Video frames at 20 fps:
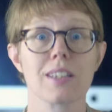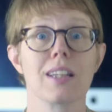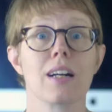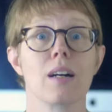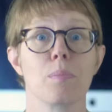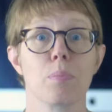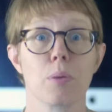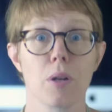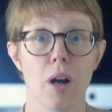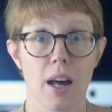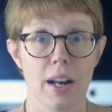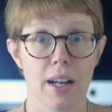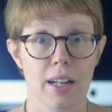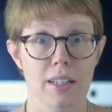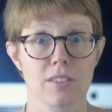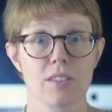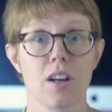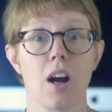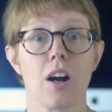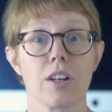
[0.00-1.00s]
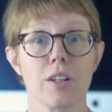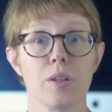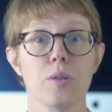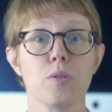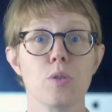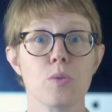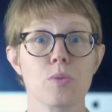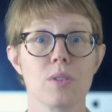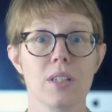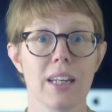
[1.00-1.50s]
their products? Are you
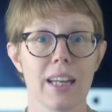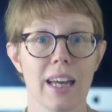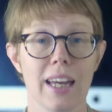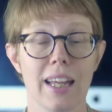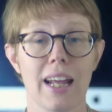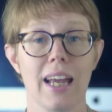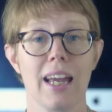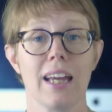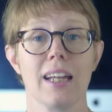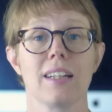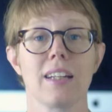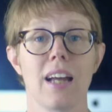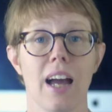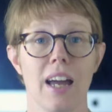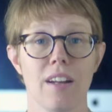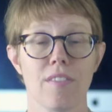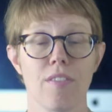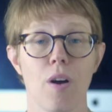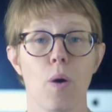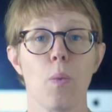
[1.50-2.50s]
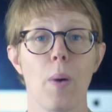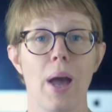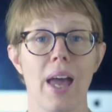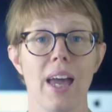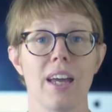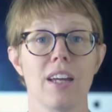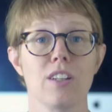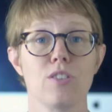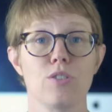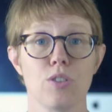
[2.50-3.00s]
using it in kind of a
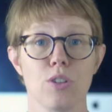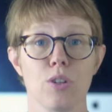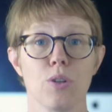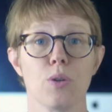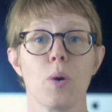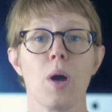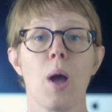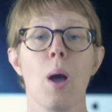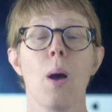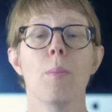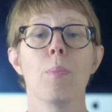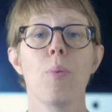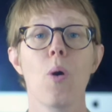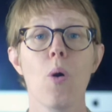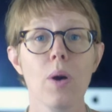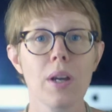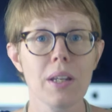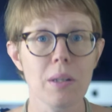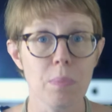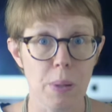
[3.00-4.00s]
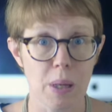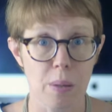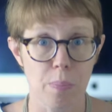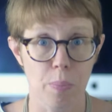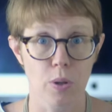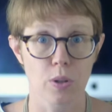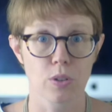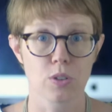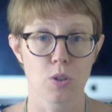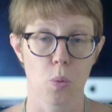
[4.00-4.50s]
way to point
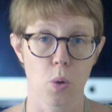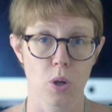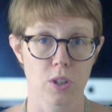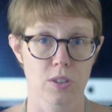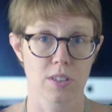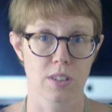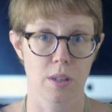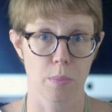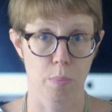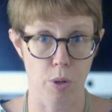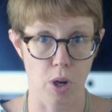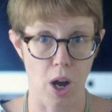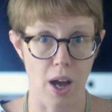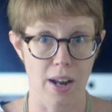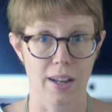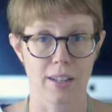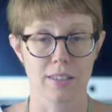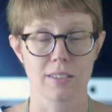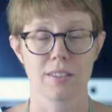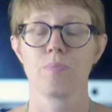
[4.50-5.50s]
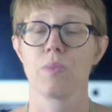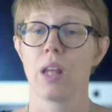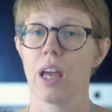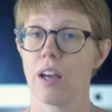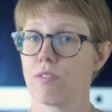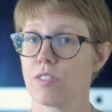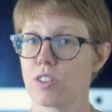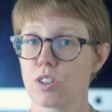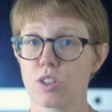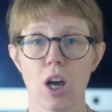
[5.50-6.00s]
people towards the product?
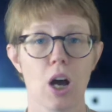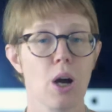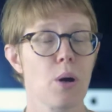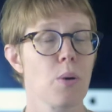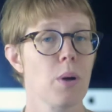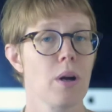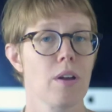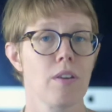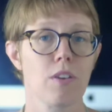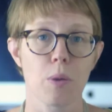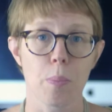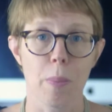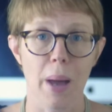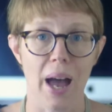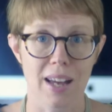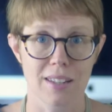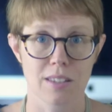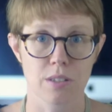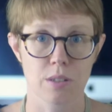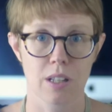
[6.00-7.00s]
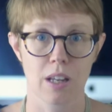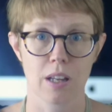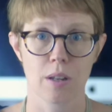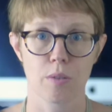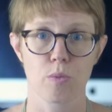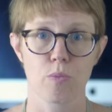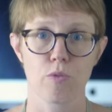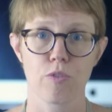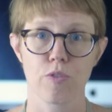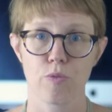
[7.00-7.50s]
If so, you pass
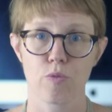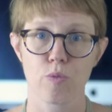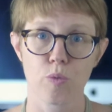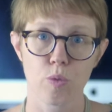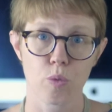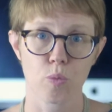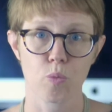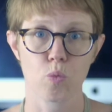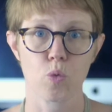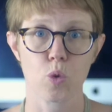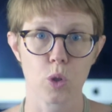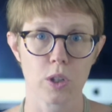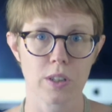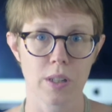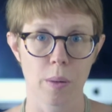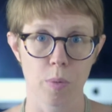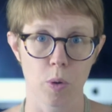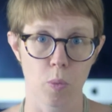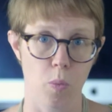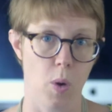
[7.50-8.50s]
rule number